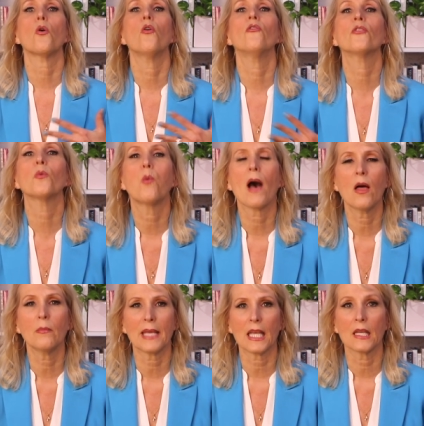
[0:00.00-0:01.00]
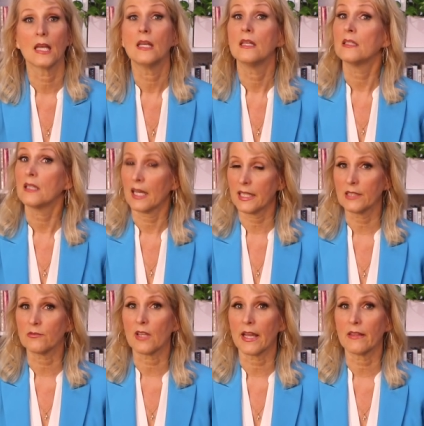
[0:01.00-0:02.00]
overwhelming, kind
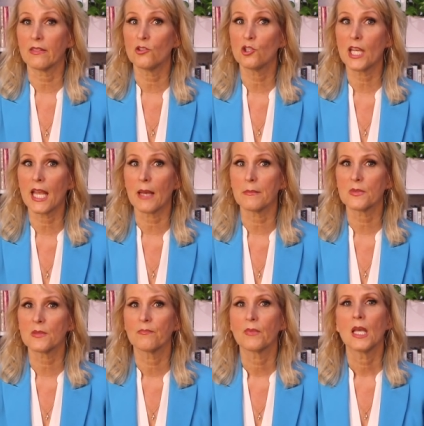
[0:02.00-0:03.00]
of like the jams.